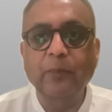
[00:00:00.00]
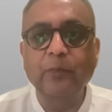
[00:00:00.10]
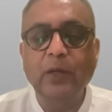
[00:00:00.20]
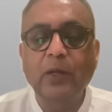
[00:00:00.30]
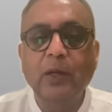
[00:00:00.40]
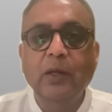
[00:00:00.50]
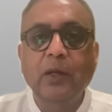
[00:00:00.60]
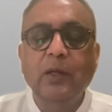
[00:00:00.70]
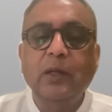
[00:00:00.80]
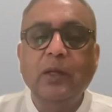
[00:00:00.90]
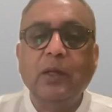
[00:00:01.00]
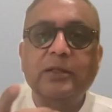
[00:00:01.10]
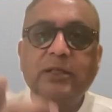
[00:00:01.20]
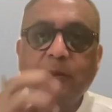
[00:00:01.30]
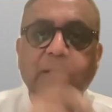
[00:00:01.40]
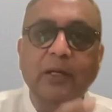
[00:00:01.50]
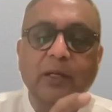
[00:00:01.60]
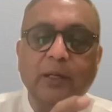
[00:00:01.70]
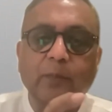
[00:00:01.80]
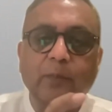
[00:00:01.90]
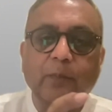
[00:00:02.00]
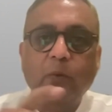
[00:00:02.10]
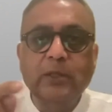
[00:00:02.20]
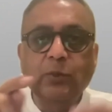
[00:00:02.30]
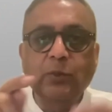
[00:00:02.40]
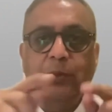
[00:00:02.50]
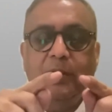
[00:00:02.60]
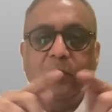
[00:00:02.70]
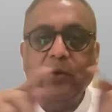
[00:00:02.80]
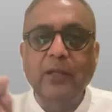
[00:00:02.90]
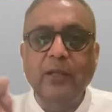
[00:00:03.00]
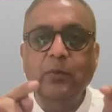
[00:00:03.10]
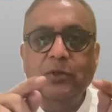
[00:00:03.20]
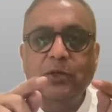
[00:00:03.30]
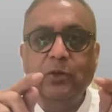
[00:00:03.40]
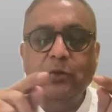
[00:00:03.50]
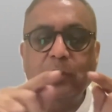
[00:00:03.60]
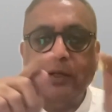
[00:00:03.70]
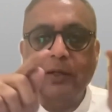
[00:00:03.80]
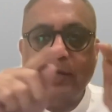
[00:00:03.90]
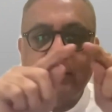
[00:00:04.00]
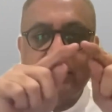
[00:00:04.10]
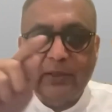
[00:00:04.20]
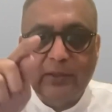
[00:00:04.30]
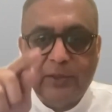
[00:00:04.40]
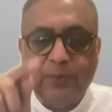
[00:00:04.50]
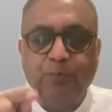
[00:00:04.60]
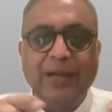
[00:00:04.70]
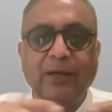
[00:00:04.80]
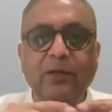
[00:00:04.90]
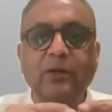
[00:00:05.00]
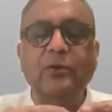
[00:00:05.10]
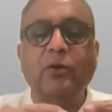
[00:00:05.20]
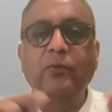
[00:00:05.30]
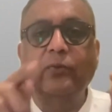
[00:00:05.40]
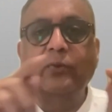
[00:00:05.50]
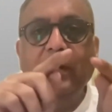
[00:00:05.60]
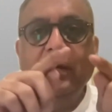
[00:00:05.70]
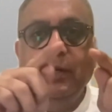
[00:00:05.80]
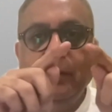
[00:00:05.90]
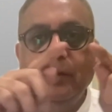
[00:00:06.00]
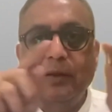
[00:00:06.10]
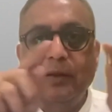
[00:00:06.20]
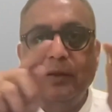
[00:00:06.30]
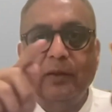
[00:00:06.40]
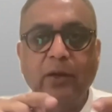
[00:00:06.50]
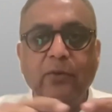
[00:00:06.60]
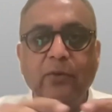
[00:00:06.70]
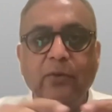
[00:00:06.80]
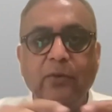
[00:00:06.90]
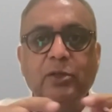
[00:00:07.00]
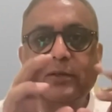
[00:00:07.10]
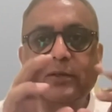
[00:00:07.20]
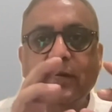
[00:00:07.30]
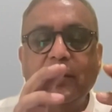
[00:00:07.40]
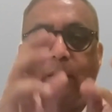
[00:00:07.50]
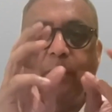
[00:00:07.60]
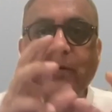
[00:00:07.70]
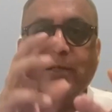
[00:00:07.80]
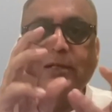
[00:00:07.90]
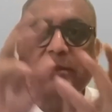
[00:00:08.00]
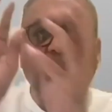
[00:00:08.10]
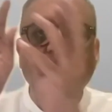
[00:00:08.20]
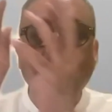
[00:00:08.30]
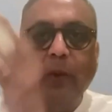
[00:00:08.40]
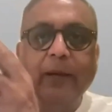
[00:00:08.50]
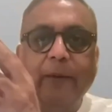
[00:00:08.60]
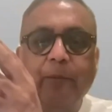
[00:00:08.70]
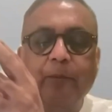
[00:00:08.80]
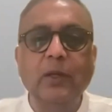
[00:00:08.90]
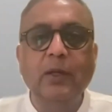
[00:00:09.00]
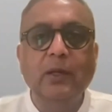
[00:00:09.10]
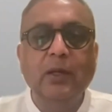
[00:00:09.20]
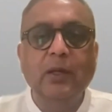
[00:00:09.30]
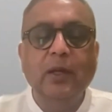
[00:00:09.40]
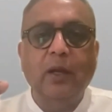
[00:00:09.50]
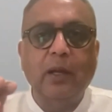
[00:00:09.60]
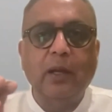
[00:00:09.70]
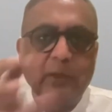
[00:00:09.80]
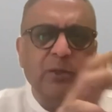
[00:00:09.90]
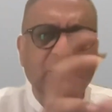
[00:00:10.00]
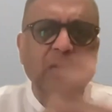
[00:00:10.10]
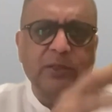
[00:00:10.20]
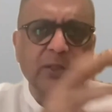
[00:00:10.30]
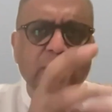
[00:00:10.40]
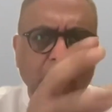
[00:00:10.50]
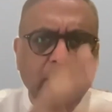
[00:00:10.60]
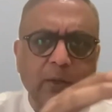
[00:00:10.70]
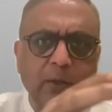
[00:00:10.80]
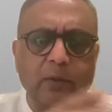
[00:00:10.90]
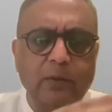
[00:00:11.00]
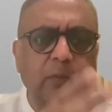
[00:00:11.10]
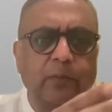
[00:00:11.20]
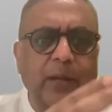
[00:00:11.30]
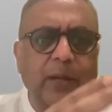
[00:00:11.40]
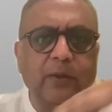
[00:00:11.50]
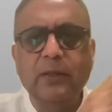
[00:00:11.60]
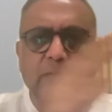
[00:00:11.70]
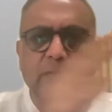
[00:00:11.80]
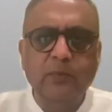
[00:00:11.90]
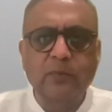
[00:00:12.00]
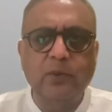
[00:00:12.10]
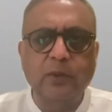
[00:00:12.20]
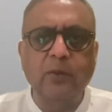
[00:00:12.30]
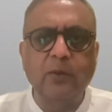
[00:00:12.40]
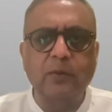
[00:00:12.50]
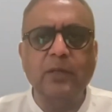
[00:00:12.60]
Okay. Similarly, once we train the machine to recognize that this pattern of 900 squares represents a win, and it is not just one pattern,